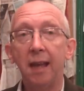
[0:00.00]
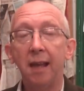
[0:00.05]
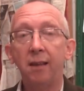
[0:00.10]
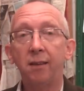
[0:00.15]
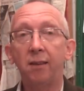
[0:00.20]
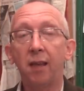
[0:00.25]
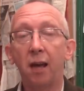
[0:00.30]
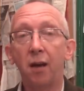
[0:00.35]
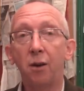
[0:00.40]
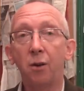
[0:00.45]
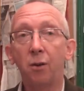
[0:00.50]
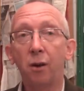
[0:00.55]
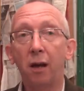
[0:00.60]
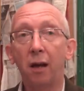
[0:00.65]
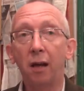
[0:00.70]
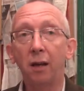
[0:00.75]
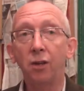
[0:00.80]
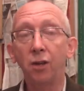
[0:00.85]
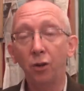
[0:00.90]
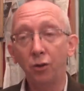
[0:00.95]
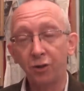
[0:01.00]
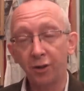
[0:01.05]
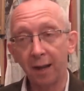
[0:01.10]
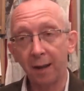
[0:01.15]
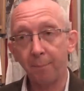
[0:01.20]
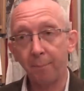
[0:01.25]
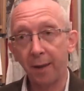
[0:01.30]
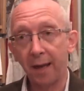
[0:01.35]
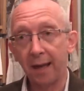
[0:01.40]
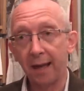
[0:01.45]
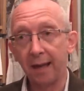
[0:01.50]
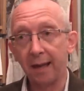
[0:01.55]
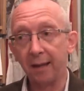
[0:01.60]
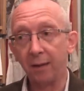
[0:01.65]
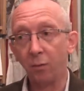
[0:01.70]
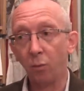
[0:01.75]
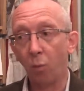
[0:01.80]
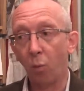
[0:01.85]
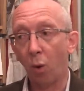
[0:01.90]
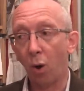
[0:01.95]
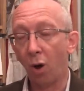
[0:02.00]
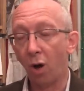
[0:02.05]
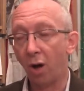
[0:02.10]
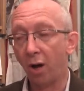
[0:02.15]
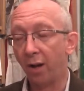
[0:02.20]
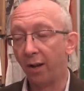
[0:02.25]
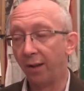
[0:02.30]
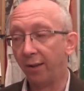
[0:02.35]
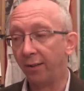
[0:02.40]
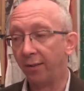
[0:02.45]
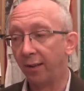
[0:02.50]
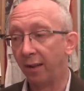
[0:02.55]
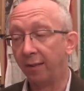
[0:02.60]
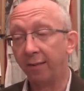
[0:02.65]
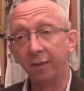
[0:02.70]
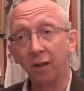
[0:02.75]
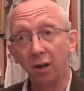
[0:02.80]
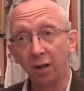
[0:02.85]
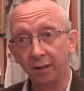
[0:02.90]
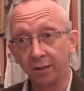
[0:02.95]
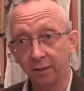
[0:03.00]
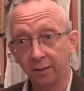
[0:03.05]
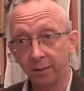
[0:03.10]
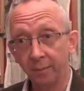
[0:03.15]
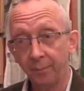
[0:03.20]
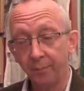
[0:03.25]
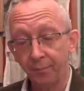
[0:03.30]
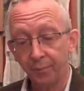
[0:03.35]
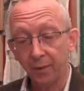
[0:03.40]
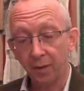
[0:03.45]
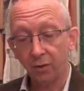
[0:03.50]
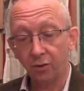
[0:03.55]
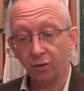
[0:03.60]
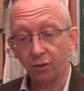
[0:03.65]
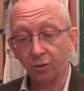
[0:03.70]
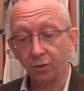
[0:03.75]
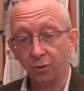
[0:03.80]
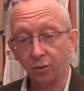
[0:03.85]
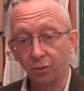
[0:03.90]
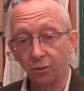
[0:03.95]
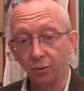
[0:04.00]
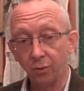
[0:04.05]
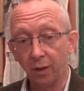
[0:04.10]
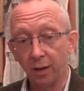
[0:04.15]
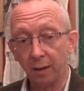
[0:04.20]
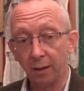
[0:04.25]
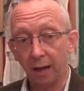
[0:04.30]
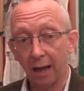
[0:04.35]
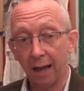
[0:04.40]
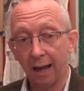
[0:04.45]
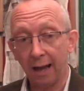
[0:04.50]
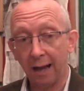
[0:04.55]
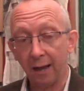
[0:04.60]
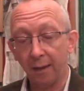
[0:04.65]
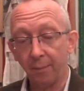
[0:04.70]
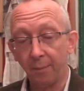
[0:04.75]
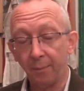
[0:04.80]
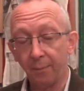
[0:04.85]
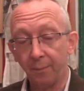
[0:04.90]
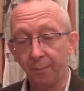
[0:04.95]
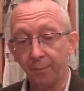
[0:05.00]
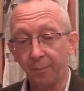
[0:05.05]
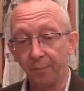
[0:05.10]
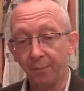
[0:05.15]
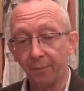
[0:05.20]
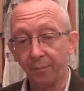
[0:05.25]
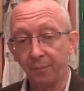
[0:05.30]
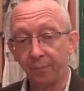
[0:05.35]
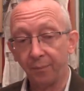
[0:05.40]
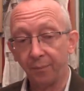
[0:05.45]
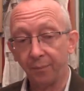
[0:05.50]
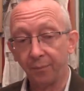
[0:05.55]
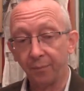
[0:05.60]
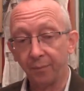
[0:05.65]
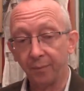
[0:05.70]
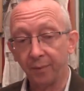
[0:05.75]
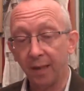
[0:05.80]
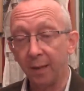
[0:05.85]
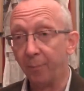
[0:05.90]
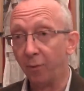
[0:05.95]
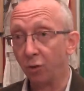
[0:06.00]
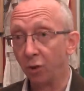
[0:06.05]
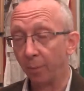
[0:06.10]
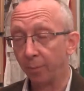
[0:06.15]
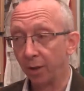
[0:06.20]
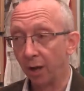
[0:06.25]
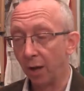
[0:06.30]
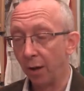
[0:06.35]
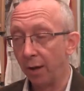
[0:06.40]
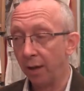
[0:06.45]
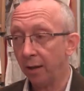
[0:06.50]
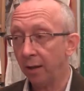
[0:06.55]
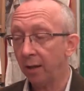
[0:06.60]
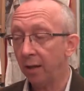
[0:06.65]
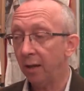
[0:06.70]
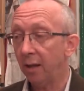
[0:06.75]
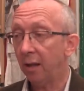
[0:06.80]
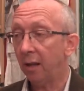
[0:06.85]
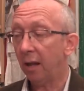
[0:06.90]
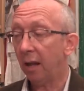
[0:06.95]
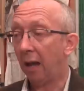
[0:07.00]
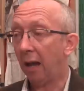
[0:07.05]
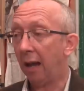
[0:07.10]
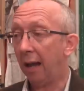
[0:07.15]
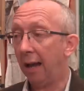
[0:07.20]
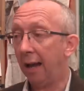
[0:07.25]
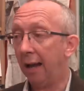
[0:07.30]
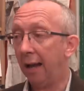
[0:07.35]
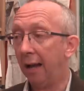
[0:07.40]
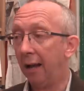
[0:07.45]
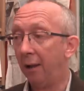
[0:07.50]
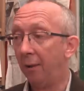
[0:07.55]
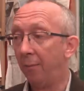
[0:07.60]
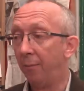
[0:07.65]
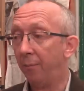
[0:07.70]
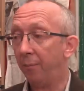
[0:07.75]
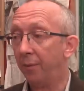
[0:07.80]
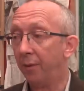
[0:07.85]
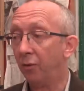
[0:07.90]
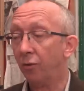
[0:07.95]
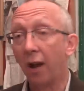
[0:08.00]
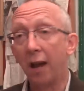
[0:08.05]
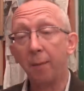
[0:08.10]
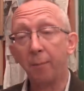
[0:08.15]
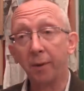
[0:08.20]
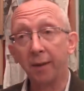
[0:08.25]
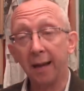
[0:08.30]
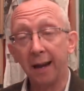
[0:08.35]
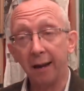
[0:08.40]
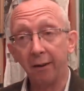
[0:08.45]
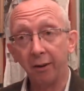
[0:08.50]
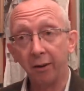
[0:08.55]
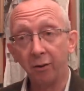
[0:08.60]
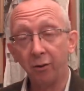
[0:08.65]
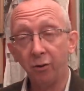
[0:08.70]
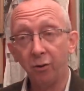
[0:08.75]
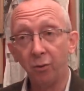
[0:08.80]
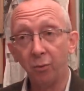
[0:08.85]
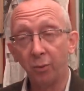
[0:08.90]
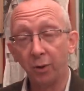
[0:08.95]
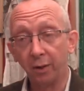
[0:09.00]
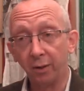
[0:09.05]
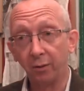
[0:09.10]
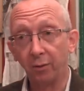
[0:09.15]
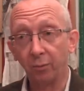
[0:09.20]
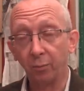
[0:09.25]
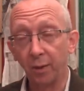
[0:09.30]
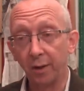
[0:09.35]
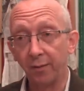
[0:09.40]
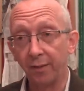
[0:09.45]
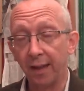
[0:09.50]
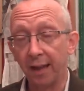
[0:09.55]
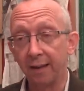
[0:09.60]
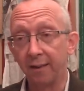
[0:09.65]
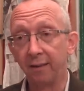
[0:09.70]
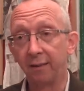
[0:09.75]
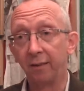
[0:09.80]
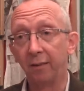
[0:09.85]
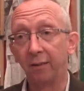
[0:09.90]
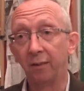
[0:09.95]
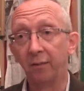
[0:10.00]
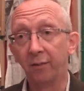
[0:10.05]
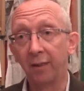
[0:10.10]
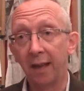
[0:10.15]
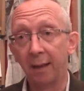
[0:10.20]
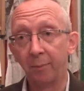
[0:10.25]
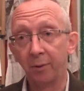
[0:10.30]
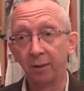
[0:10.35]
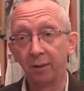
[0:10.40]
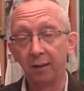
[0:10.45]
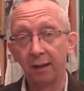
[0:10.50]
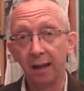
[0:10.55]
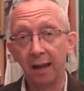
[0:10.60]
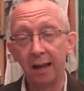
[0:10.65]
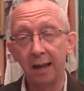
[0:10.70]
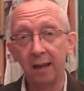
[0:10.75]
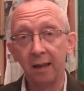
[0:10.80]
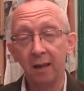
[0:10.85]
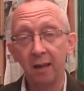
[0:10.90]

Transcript: So a huge campaign was started to um, keep the shop going. Um, Graham McKerrow, who was one of the editors of Capital Gay,